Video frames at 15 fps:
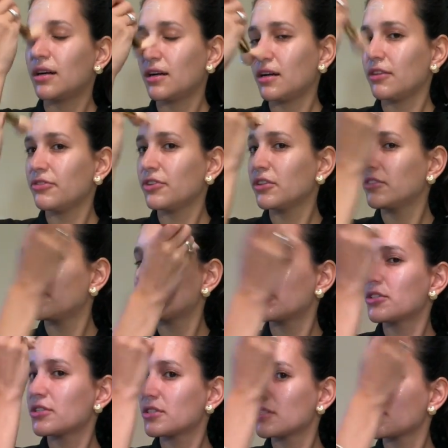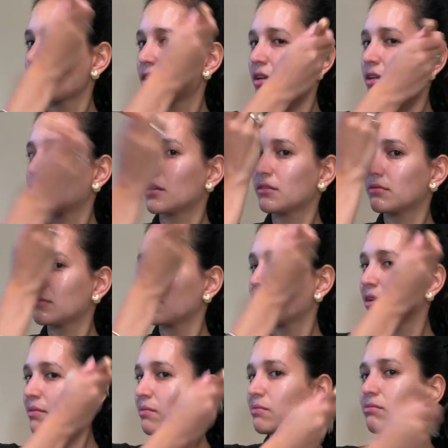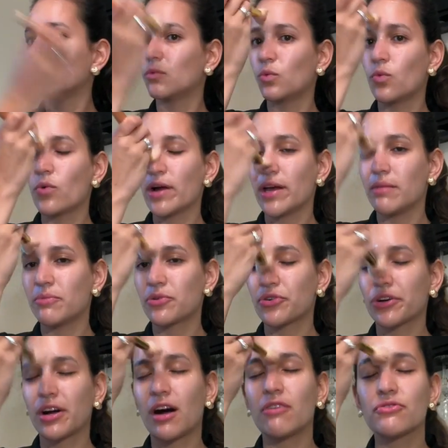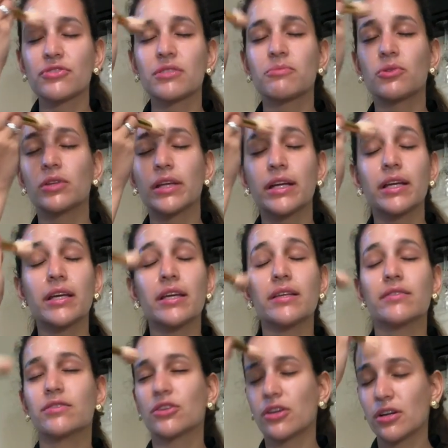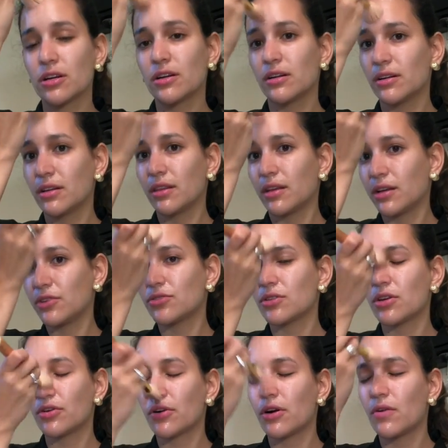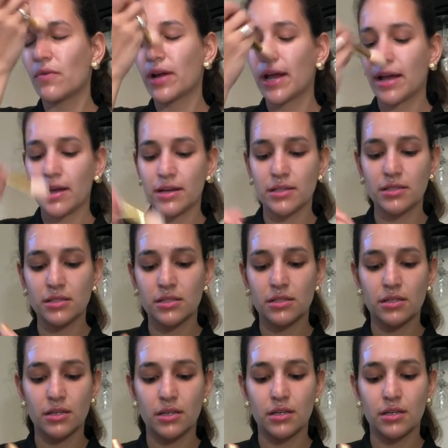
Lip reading: I feel first is like way more comfortable and easier than using your own hands.